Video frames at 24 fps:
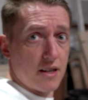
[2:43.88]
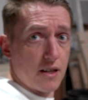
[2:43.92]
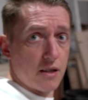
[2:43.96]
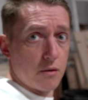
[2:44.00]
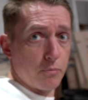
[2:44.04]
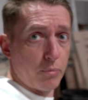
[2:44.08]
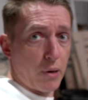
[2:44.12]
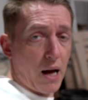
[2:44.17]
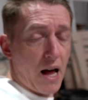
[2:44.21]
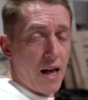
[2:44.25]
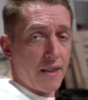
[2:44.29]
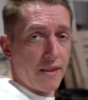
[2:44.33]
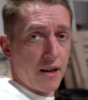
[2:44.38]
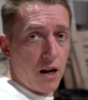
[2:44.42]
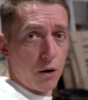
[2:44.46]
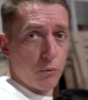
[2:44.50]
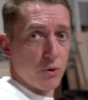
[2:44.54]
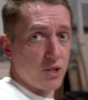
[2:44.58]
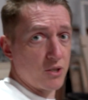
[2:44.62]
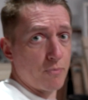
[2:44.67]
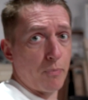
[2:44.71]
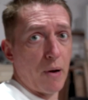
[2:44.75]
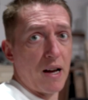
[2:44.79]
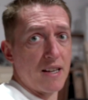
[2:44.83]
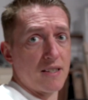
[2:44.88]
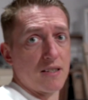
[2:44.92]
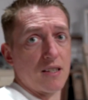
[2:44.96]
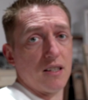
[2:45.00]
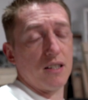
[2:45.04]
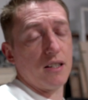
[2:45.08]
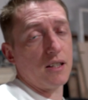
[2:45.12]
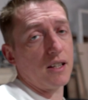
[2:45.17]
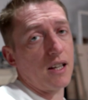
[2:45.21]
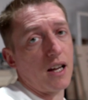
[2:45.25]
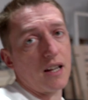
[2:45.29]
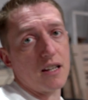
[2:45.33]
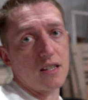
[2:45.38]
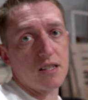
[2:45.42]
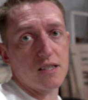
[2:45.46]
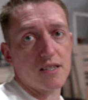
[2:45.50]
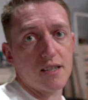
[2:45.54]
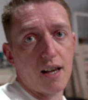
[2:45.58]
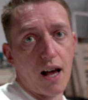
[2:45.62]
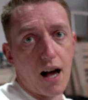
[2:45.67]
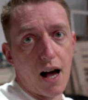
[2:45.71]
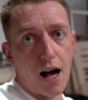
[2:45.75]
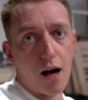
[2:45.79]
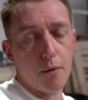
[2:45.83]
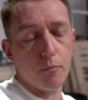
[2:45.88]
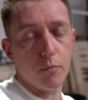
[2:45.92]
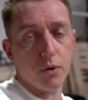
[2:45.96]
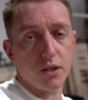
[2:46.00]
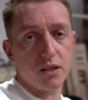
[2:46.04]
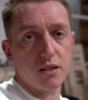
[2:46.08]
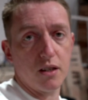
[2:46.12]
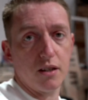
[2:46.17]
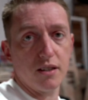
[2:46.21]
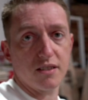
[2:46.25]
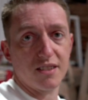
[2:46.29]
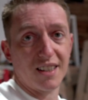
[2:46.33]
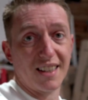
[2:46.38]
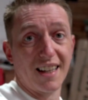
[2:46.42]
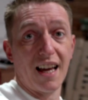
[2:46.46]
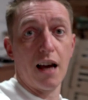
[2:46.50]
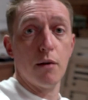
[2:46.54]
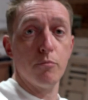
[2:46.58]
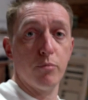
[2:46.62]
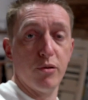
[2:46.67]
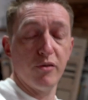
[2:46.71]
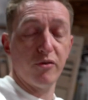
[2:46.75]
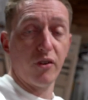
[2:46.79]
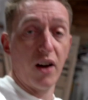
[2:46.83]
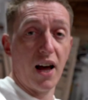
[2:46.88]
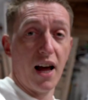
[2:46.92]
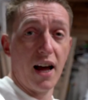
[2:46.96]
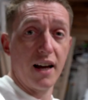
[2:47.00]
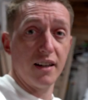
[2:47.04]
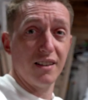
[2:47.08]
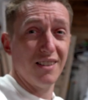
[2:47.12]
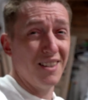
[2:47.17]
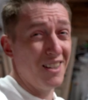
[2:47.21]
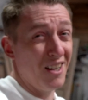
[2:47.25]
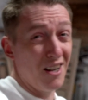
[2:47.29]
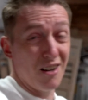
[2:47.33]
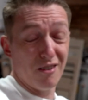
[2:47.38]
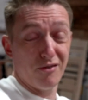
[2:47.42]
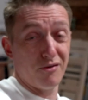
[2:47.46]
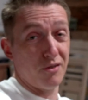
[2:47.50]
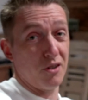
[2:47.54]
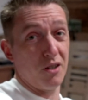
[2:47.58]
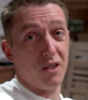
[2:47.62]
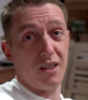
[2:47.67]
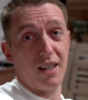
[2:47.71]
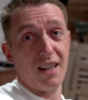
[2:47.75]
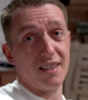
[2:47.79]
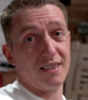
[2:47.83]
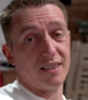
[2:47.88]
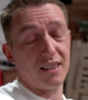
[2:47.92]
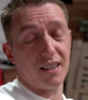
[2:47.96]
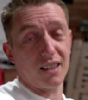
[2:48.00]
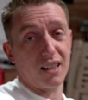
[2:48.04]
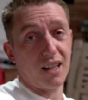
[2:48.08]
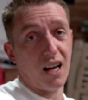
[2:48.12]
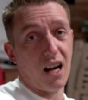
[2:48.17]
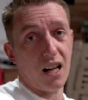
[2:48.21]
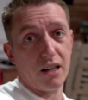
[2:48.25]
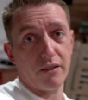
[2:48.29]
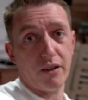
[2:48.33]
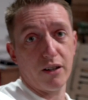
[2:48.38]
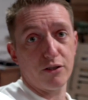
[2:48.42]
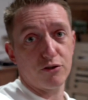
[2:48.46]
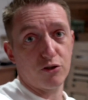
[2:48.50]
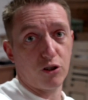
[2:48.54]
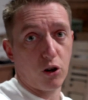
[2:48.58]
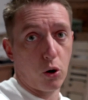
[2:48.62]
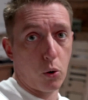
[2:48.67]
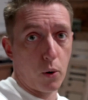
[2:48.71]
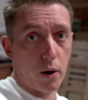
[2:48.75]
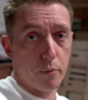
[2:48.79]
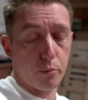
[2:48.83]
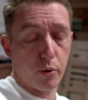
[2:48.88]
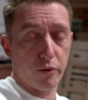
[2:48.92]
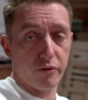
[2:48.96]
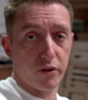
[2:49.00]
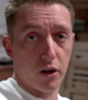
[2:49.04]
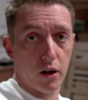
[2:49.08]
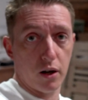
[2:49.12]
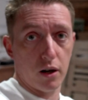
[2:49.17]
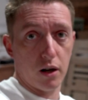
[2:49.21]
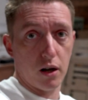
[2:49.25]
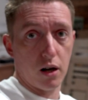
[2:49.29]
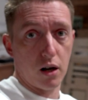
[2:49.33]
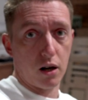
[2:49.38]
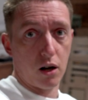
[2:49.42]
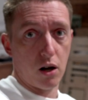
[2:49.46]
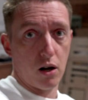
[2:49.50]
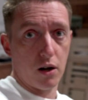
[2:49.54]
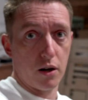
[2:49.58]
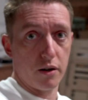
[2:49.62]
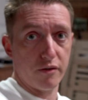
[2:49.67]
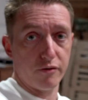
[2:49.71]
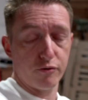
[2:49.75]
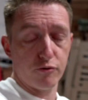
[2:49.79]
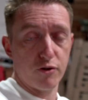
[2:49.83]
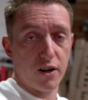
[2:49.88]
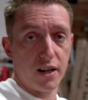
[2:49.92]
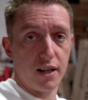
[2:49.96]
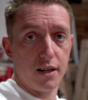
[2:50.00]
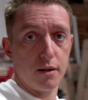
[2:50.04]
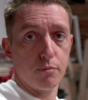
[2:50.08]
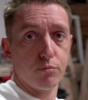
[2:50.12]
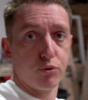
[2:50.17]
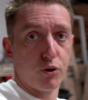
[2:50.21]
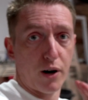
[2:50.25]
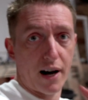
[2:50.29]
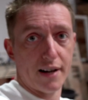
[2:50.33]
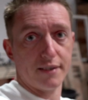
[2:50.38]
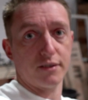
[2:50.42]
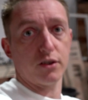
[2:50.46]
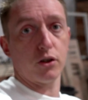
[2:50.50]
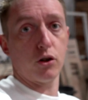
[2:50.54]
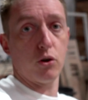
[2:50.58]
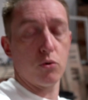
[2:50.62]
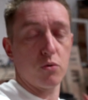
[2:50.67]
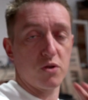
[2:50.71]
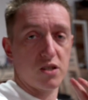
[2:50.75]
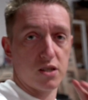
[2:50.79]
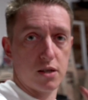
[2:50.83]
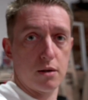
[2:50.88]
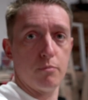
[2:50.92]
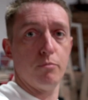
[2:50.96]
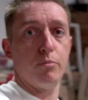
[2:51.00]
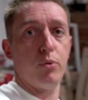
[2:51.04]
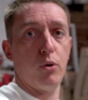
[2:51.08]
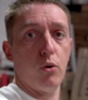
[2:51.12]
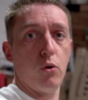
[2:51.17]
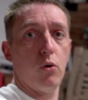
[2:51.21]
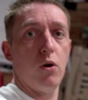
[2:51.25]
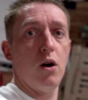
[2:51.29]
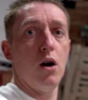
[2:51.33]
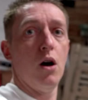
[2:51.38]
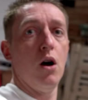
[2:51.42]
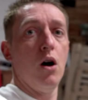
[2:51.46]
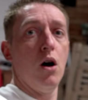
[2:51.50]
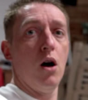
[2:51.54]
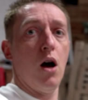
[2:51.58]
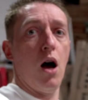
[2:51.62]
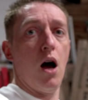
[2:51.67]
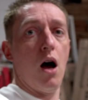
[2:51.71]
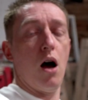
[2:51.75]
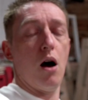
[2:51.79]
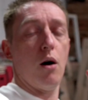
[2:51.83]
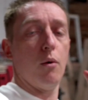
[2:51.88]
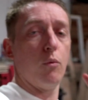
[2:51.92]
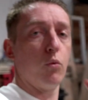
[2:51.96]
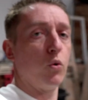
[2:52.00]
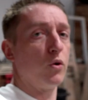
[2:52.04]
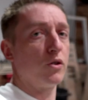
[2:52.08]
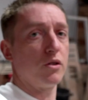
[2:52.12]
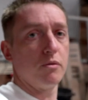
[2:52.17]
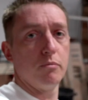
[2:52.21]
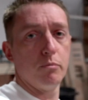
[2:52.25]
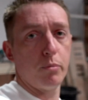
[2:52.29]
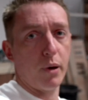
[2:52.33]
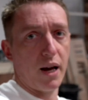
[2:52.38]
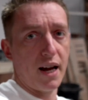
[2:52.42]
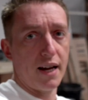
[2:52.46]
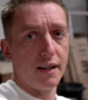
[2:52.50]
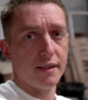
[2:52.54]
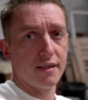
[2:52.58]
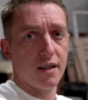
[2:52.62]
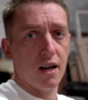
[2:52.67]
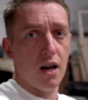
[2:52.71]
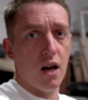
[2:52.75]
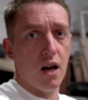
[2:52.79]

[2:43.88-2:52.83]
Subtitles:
at the back there, which basically get you set up as a camper van for less than a couple of £100 with a kind of really practical, simple wooden bed.